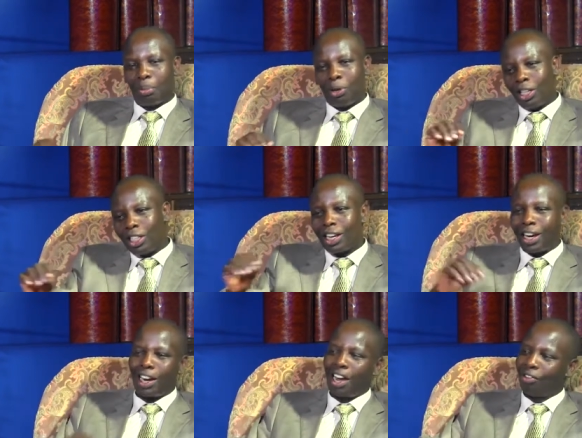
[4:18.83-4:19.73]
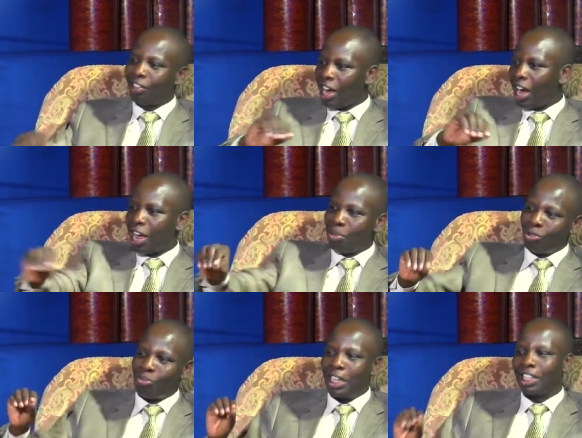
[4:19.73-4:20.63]
the boys can have their high
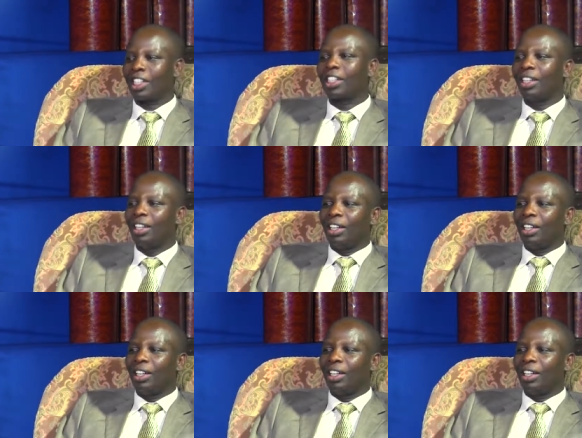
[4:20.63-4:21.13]
moments.